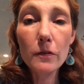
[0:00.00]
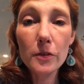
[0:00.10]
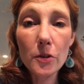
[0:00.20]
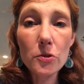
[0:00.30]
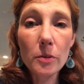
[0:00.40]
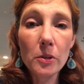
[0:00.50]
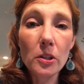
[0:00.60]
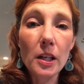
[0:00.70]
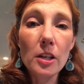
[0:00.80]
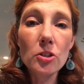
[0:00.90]
for those
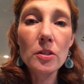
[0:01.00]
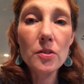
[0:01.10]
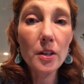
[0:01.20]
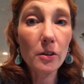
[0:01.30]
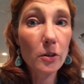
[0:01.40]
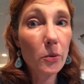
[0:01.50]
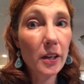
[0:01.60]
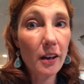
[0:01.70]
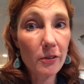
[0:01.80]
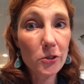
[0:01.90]
communications that are going
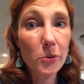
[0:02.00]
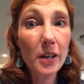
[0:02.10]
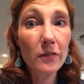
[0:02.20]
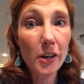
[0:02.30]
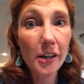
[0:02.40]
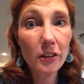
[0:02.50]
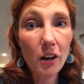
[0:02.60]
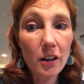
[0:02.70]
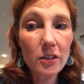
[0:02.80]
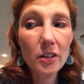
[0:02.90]
out to a very
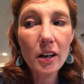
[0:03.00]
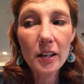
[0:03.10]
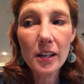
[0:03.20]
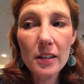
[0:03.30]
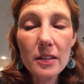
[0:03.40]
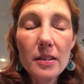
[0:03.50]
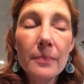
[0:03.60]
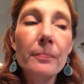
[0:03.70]
large audience,